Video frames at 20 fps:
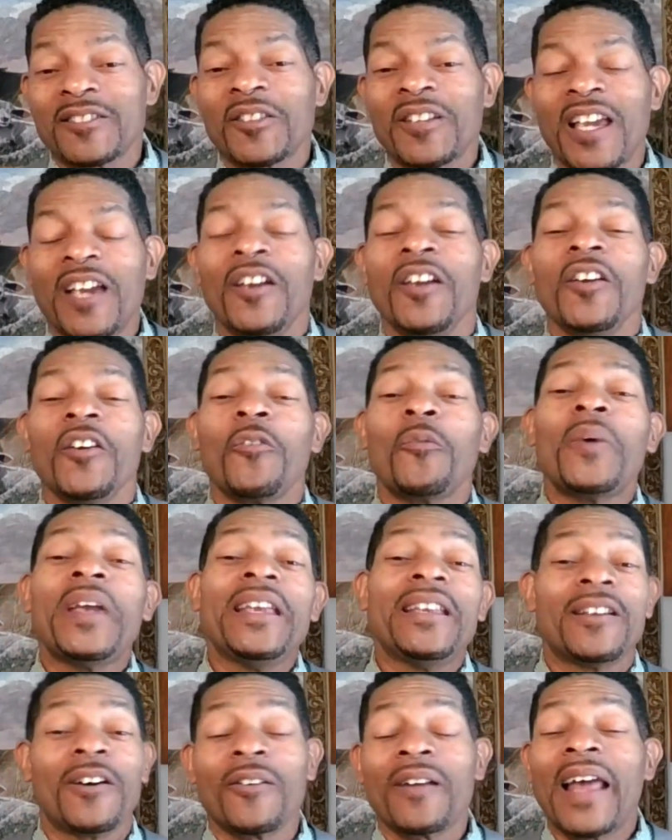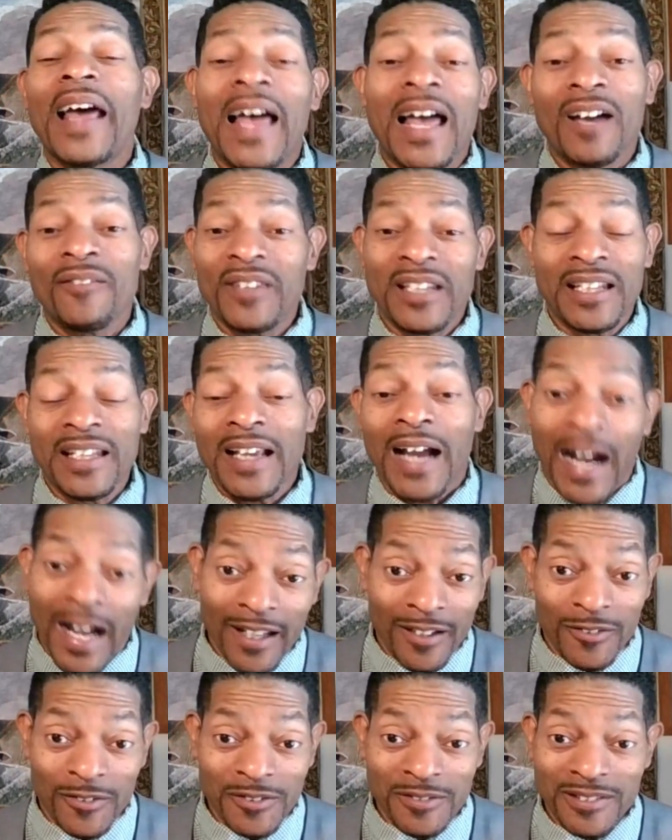Okay, we don't have any
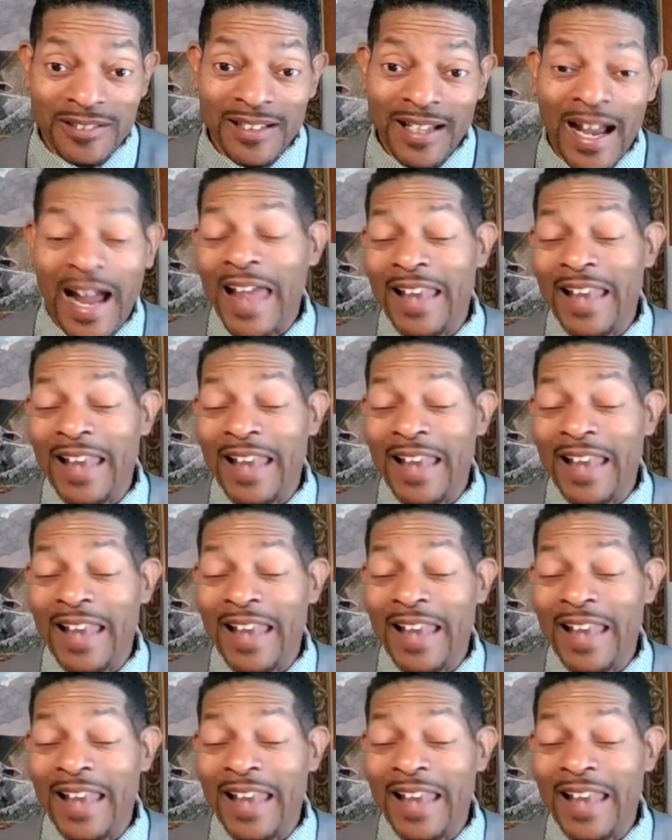idols.